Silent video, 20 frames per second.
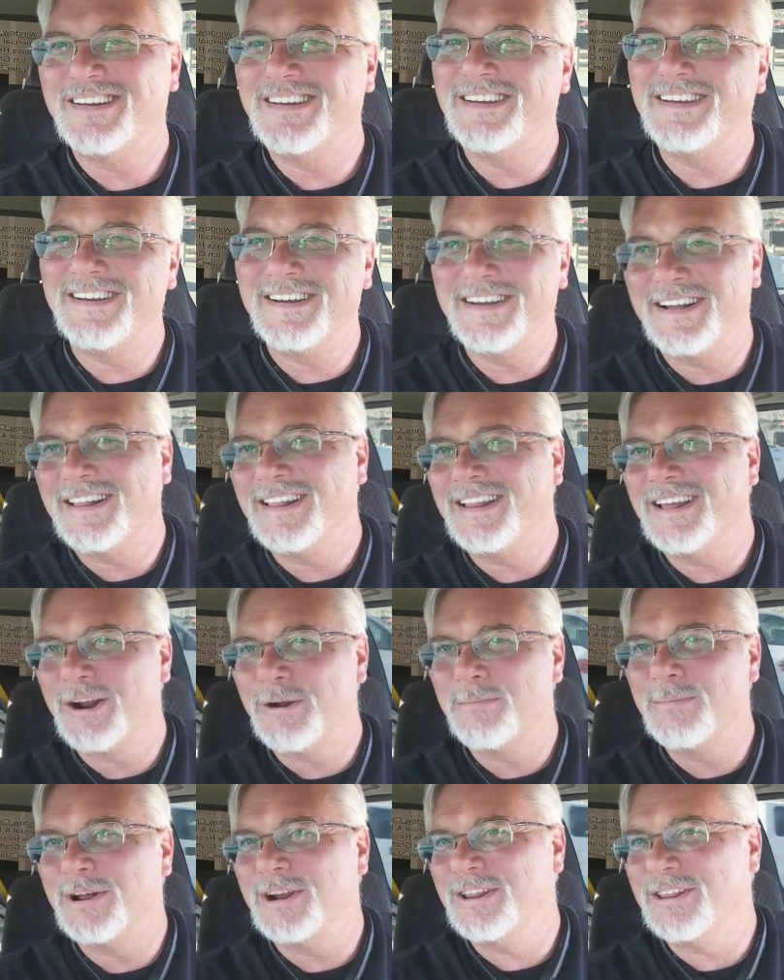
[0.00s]
And eh, a
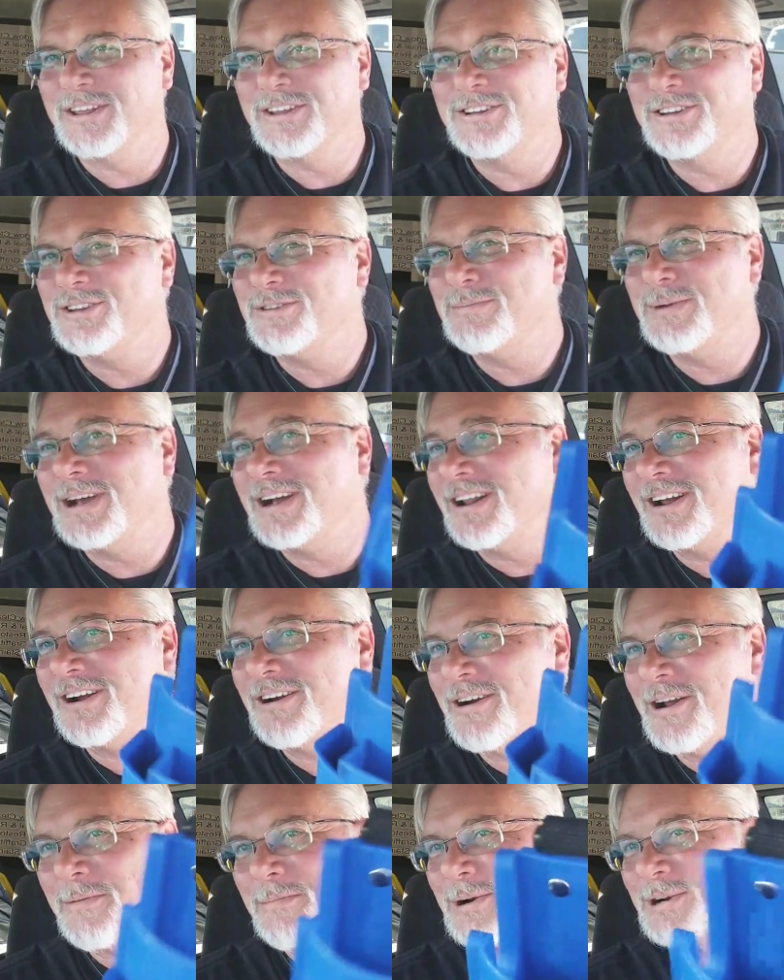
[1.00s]
little bit of this is me
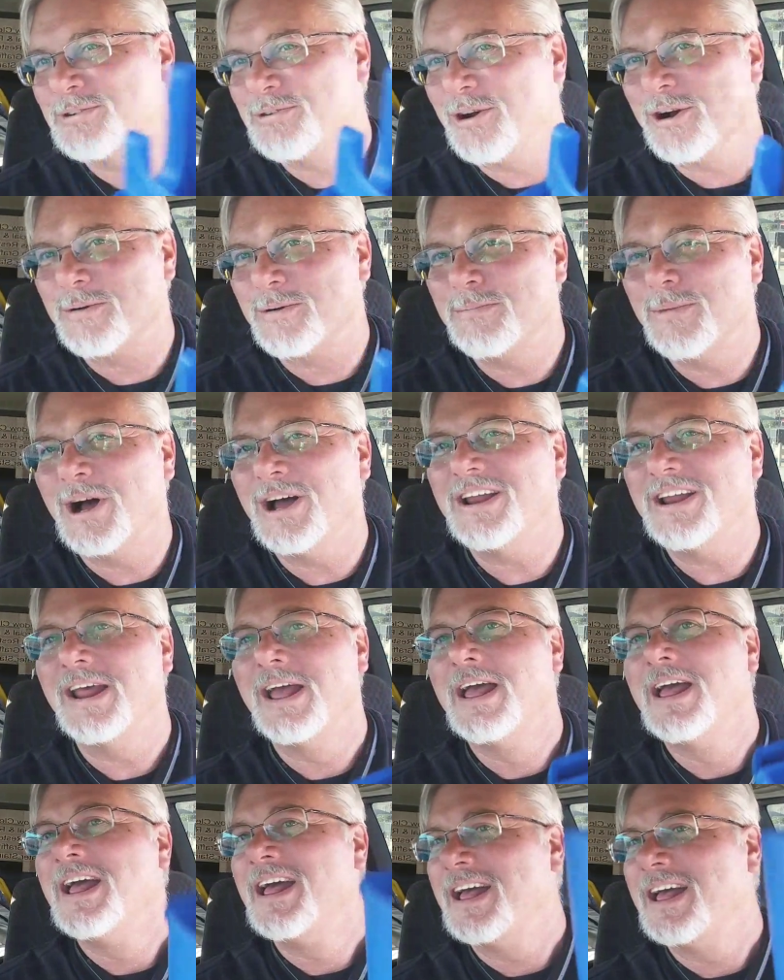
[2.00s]
clearing up my truck,
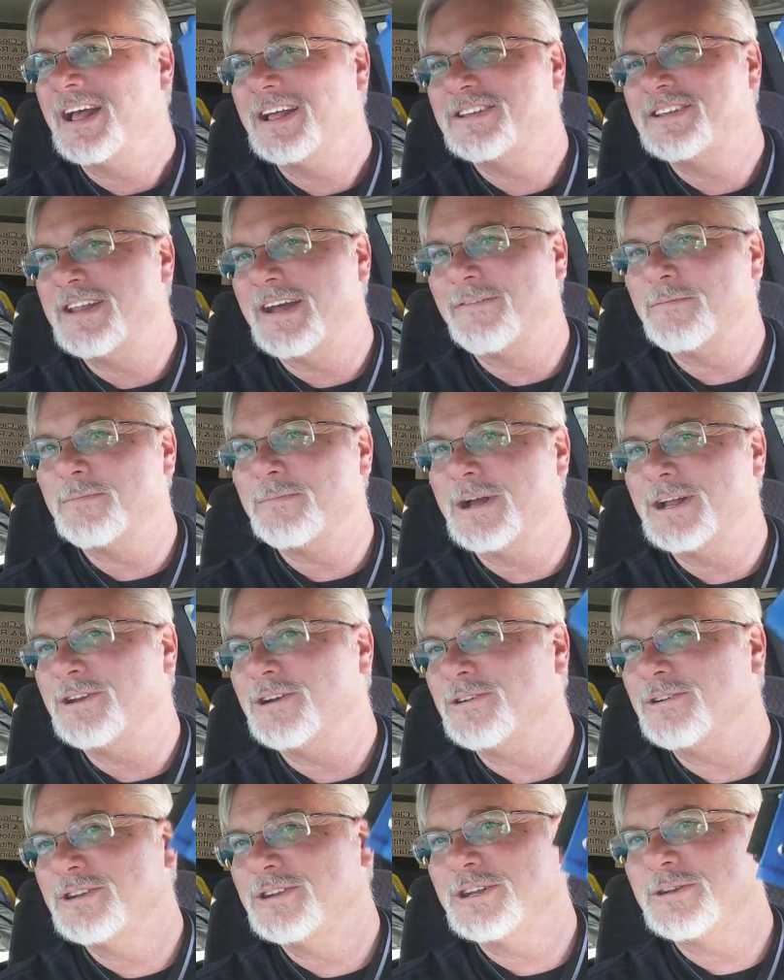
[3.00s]
but it's never
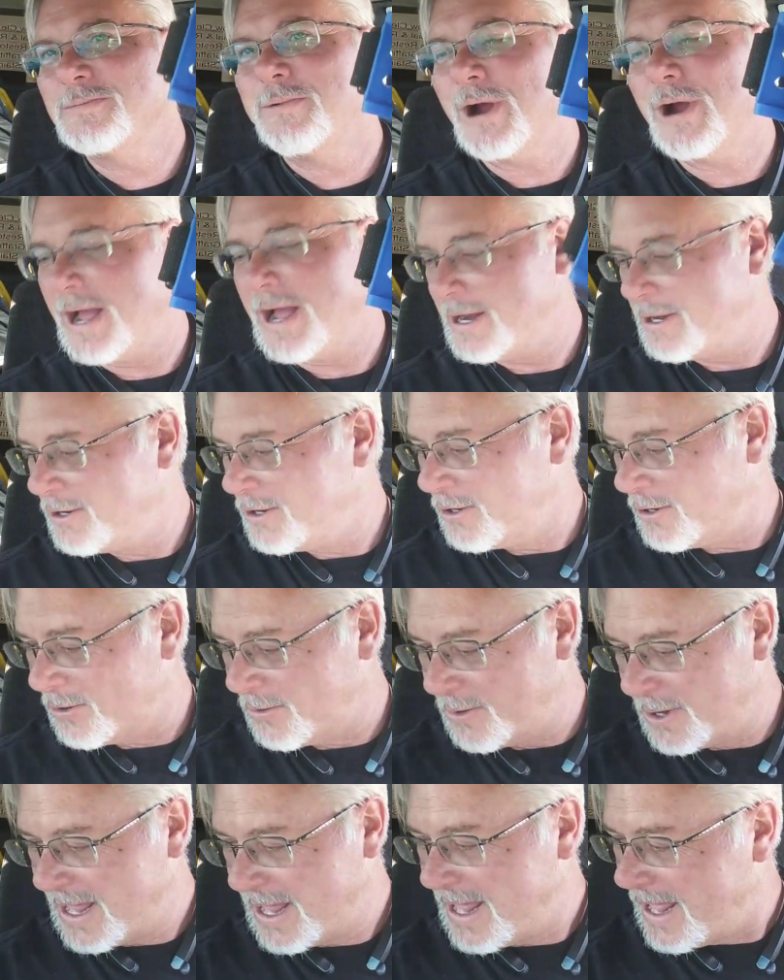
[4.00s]
been used. It's brand
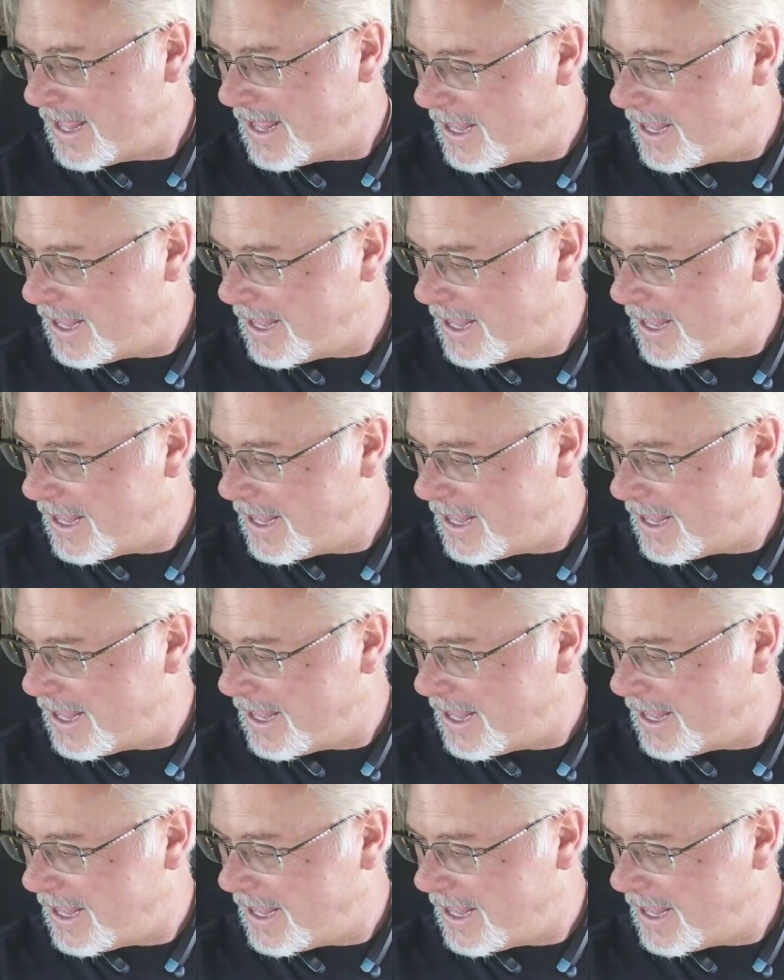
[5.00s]
new.